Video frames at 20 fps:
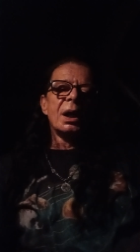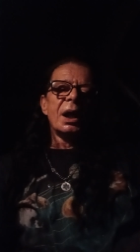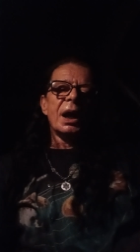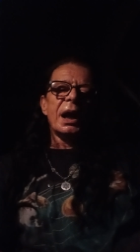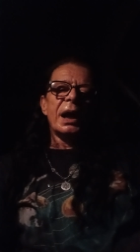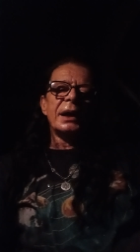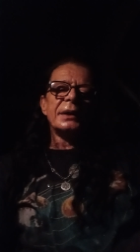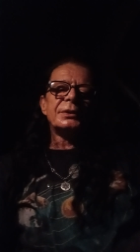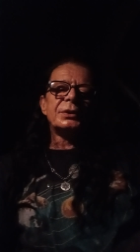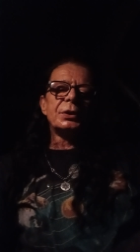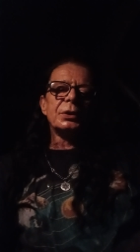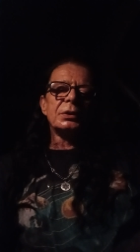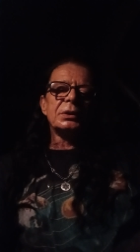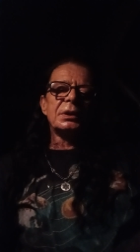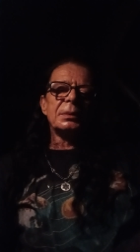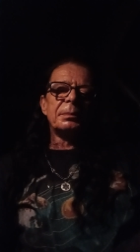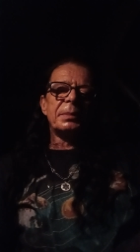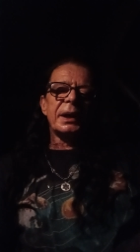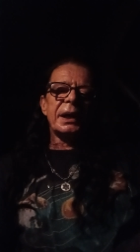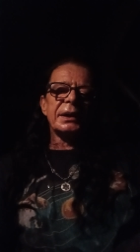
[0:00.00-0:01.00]
I took
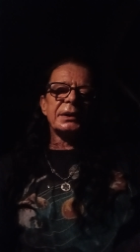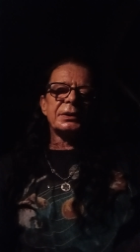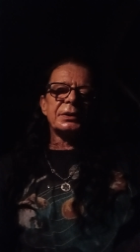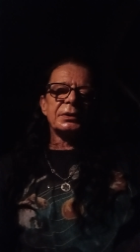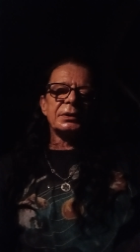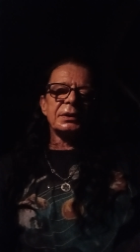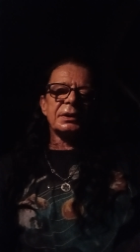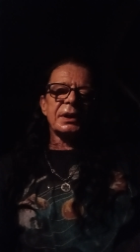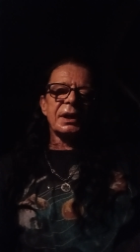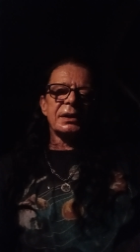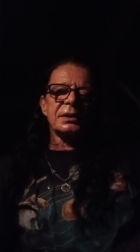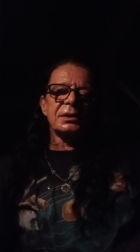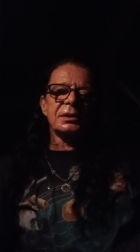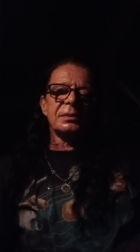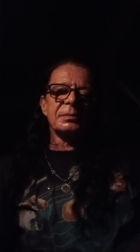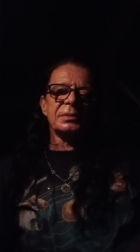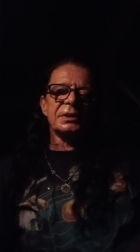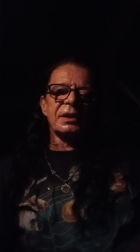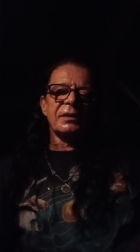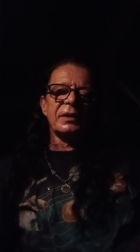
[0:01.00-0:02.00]
the bike to the
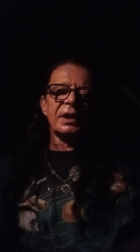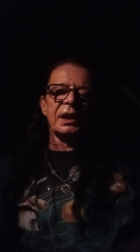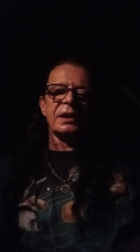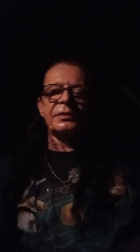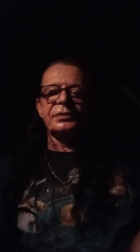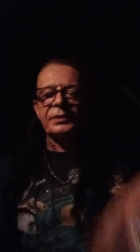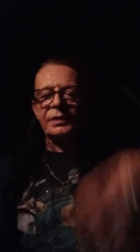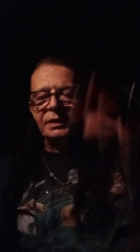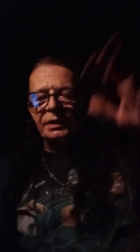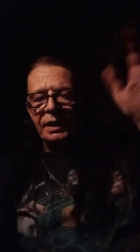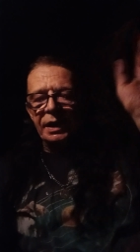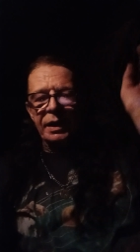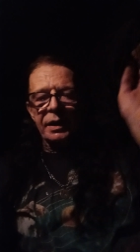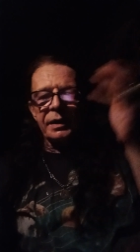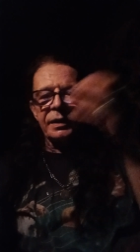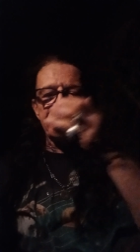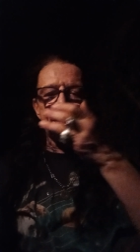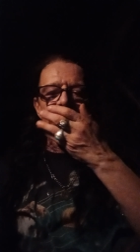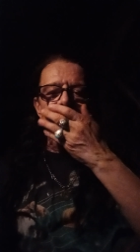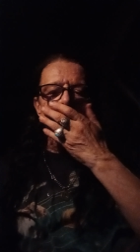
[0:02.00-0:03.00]
customs. I left it there
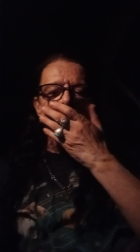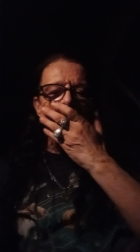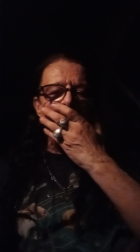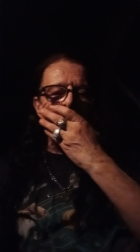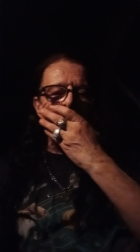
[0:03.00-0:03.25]
in uh,